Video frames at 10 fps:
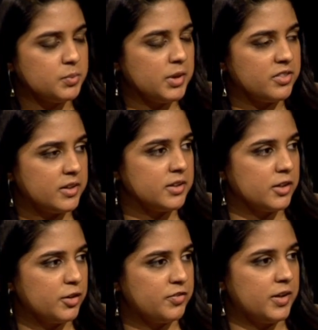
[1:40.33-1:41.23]
authentic
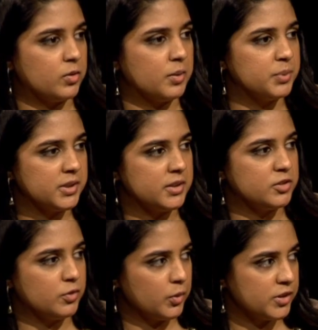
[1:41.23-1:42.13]
in our faith, or completely
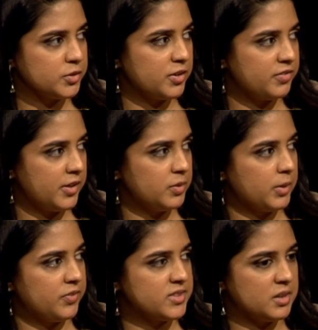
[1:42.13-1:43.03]
devoted to our faith,
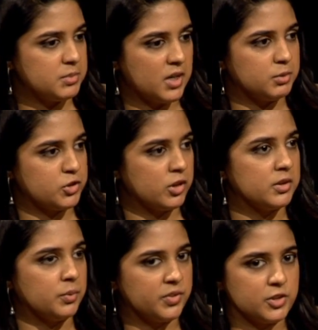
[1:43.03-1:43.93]
but at the same time
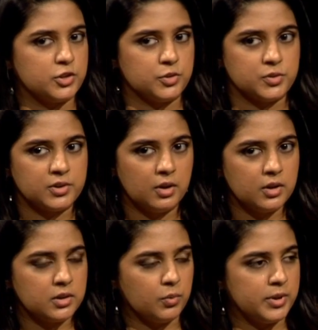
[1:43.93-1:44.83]
struggling with issues
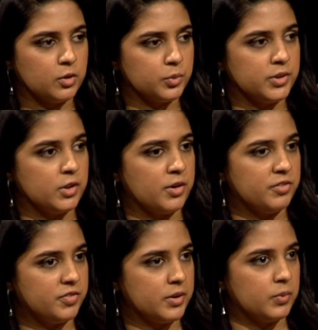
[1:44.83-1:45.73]
that we don't really know how to
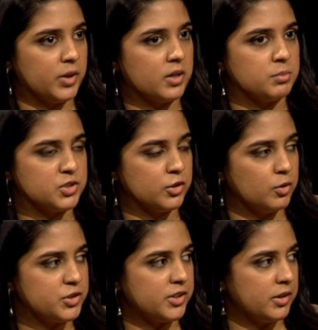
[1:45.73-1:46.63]
fit when it comes to
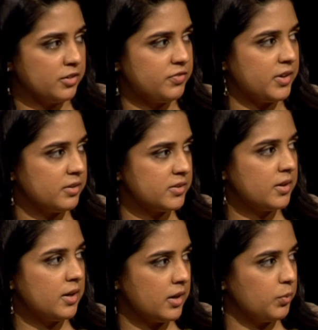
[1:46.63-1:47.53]
negotiating our faith
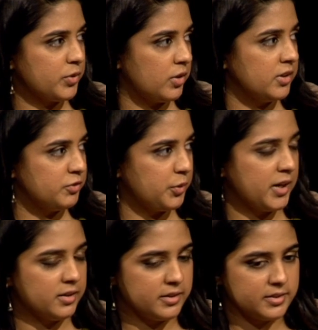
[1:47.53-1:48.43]
with our lived
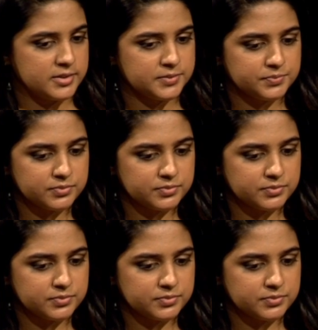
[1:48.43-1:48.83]
realities.